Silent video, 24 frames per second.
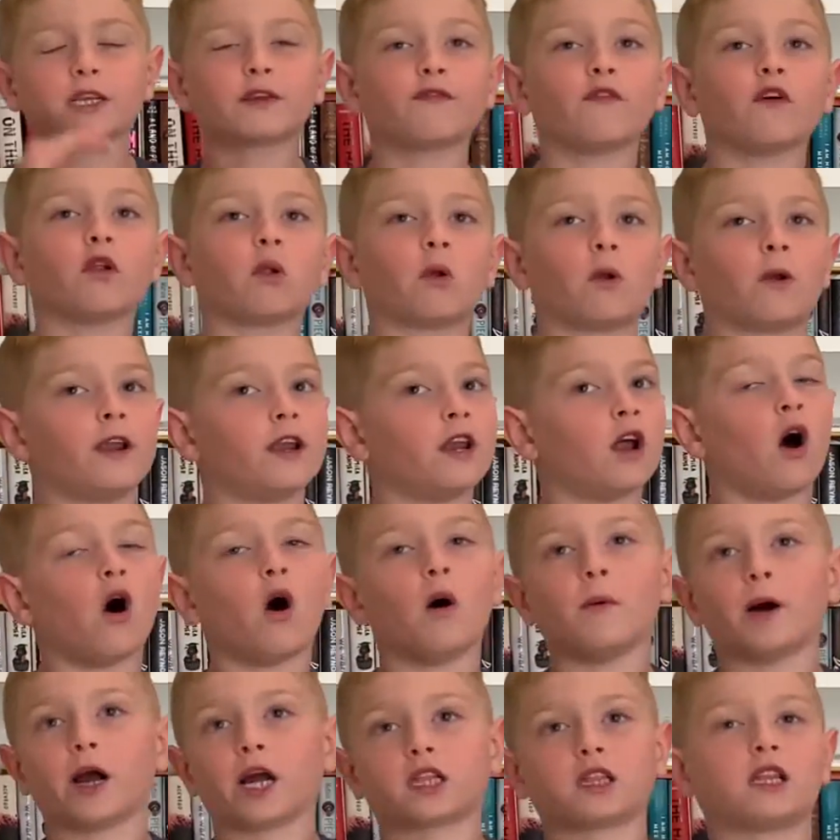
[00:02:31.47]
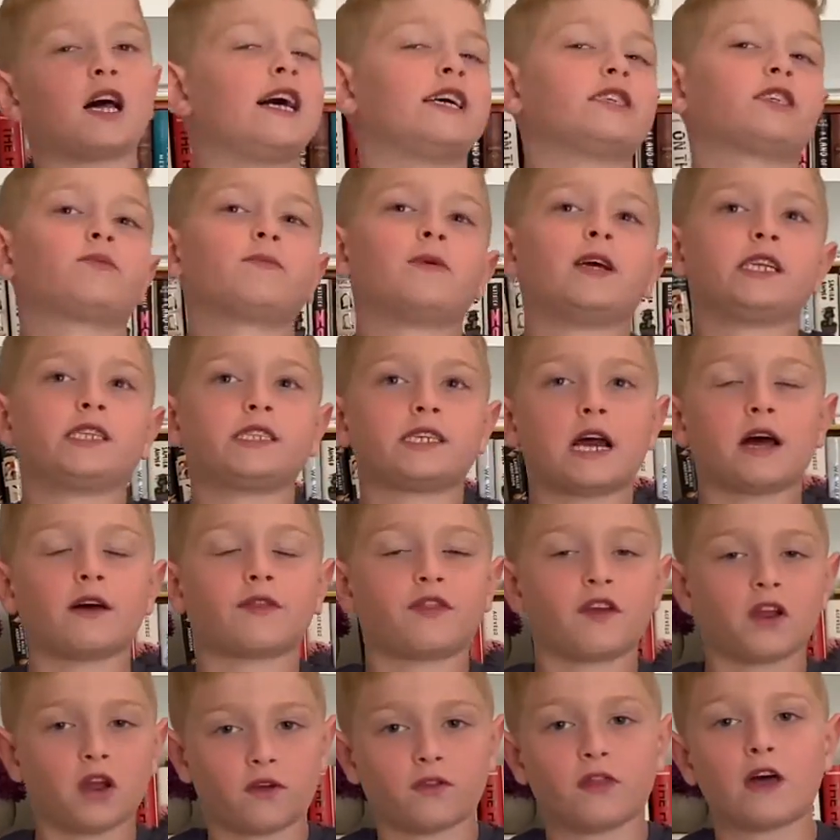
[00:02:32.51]
Fuller and all my classmates out
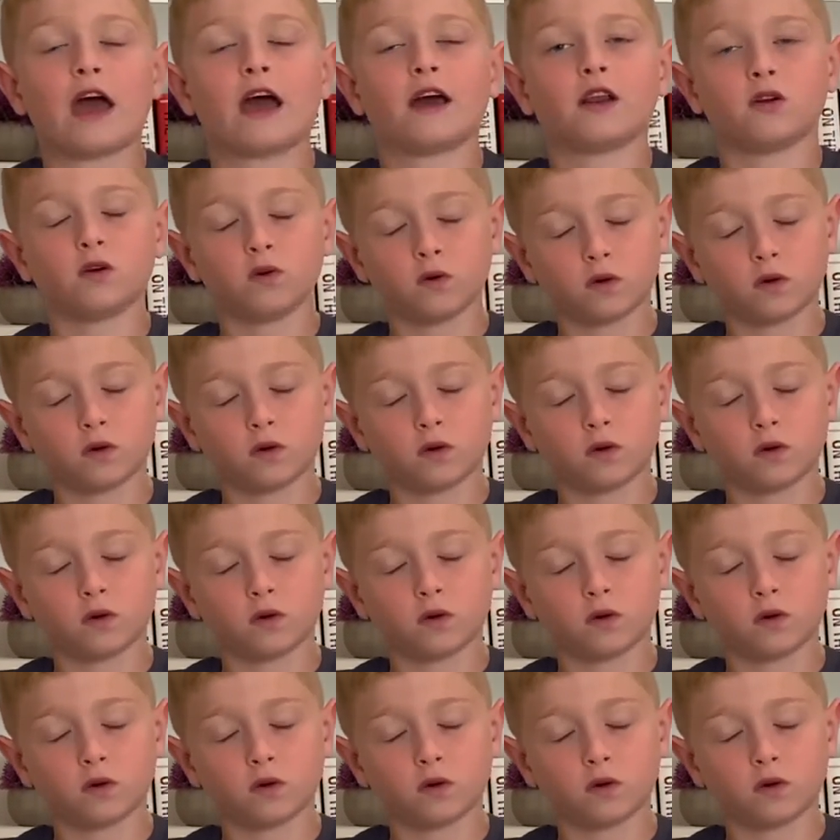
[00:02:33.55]
there that